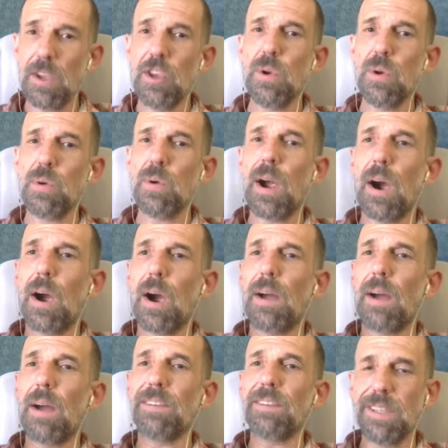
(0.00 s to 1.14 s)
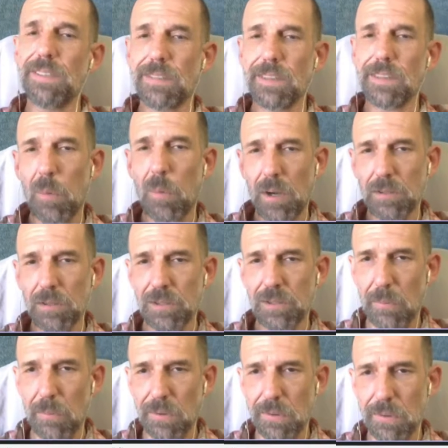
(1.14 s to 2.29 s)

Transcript: You have achieved a quadruple.